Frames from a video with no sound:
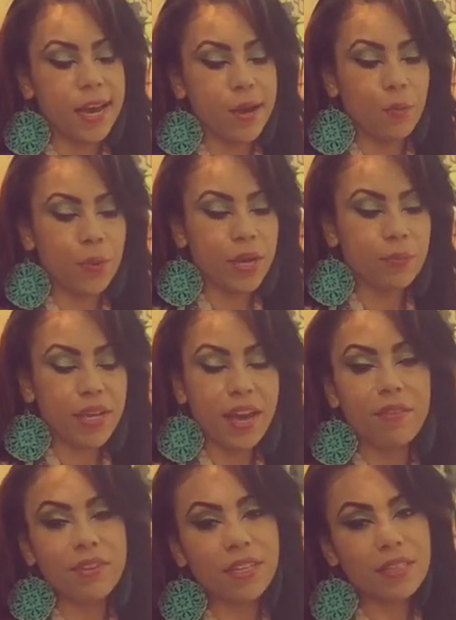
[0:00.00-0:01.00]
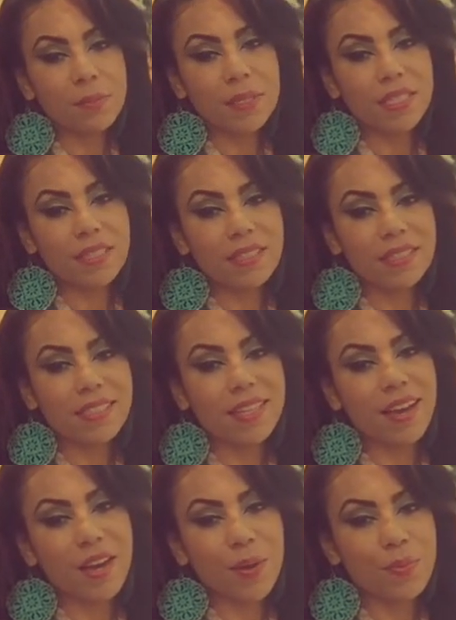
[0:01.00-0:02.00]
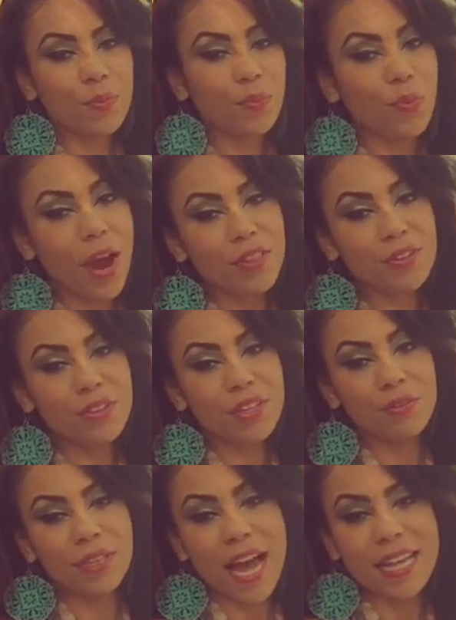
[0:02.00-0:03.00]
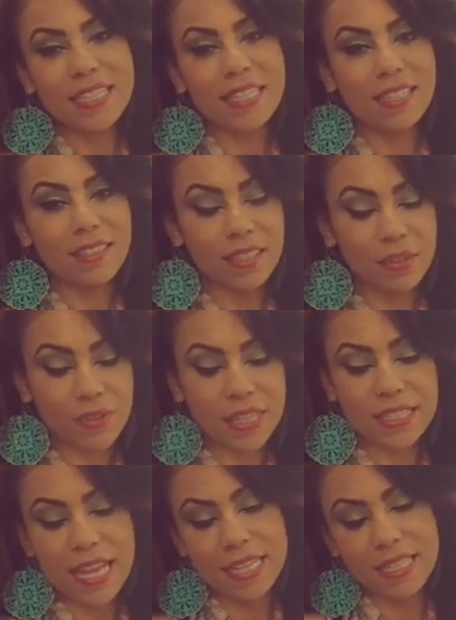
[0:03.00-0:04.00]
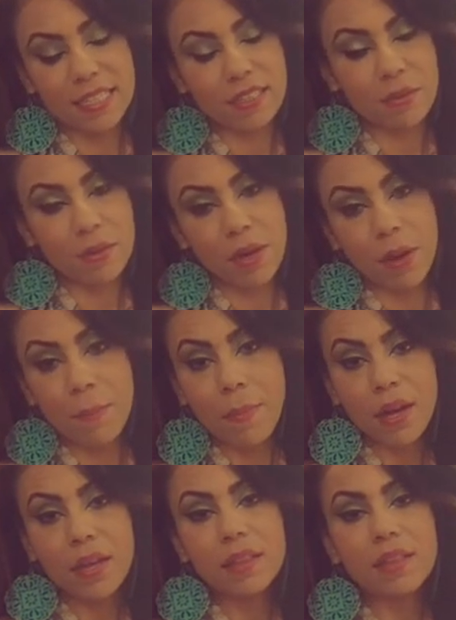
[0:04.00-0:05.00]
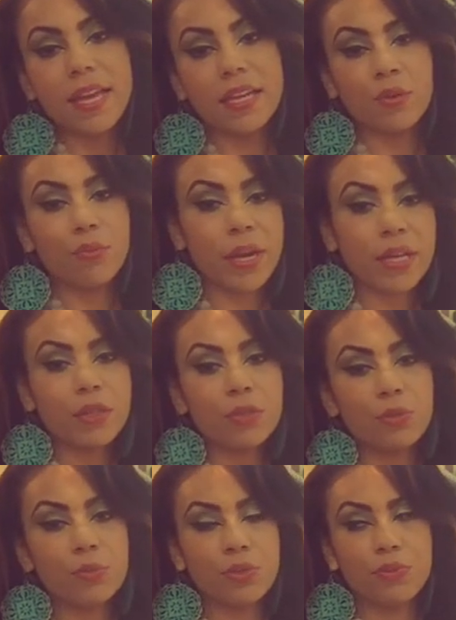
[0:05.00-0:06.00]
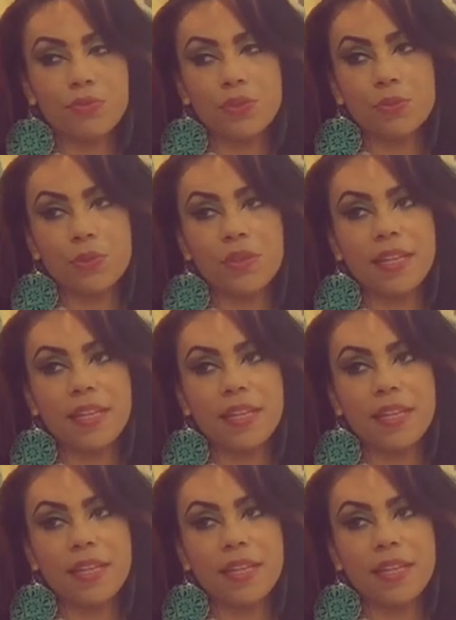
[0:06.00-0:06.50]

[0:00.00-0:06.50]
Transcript: When we have eclipses, rather than the effects lasting a month like a regular new moon and full moon,